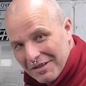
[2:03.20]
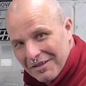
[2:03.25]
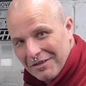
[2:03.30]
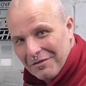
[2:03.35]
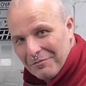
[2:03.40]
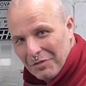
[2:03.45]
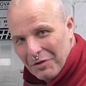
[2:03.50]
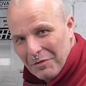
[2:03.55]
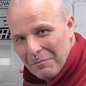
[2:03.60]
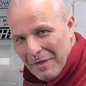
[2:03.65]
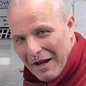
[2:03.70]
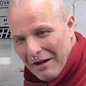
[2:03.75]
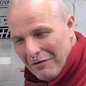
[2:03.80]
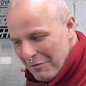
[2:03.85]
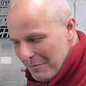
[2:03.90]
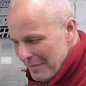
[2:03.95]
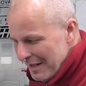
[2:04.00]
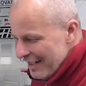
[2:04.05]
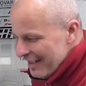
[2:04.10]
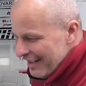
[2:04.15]
which is owned by
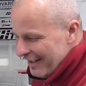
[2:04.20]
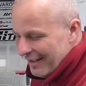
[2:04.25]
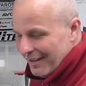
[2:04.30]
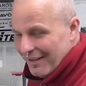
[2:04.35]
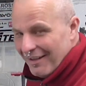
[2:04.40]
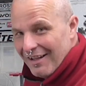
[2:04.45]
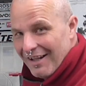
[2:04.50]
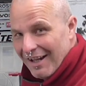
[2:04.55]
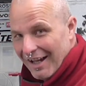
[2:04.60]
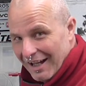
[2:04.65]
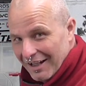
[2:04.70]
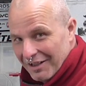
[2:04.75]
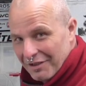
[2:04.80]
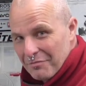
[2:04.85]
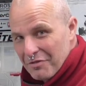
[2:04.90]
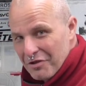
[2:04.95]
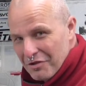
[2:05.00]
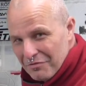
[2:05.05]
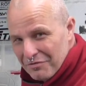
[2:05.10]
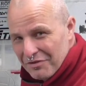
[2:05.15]
Bauer Media,
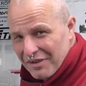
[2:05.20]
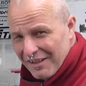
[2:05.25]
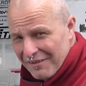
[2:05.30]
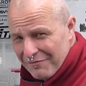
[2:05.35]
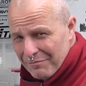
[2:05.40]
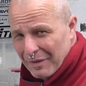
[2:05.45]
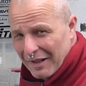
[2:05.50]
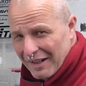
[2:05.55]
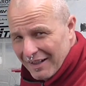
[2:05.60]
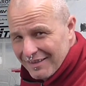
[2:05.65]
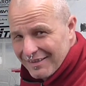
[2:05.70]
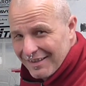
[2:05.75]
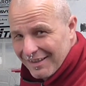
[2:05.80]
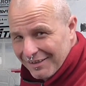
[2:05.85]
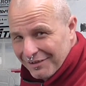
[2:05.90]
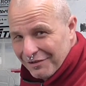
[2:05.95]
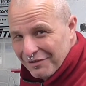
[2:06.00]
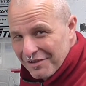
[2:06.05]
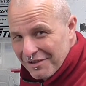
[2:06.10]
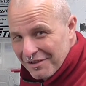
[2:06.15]
and I'm sure they've paid
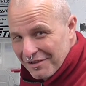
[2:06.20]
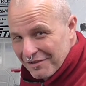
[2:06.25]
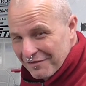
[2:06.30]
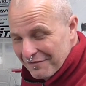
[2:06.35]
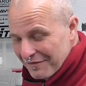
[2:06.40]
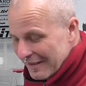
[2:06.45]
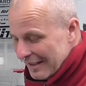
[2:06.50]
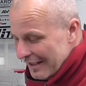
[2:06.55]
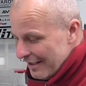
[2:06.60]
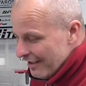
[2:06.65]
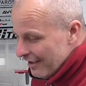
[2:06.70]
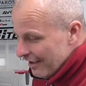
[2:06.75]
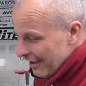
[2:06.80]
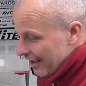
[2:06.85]
their licence fee.